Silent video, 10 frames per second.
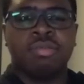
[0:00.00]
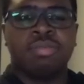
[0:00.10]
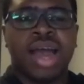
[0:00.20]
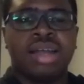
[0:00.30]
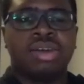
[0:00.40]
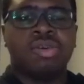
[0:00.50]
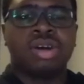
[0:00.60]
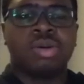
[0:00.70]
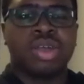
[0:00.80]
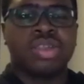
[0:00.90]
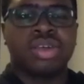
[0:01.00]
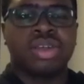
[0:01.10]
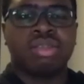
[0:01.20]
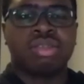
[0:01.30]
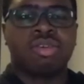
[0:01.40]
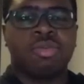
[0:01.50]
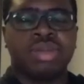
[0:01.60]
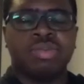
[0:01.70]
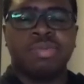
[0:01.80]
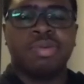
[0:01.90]
But I know a question on so
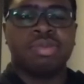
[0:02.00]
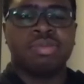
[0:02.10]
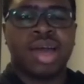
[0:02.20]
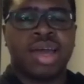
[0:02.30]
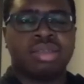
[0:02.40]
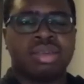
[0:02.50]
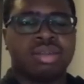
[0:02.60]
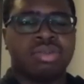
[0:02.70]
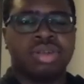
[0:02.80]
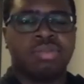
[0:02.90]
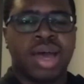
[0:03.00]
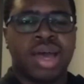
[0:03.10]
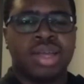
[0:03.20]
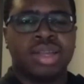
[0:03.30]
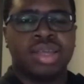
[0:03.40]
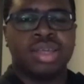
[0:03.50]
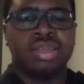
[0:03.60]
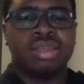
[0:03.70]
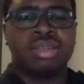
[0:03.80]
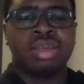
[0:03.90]
many people's minds, including mine,
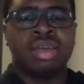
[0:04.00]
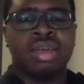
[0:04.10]
is,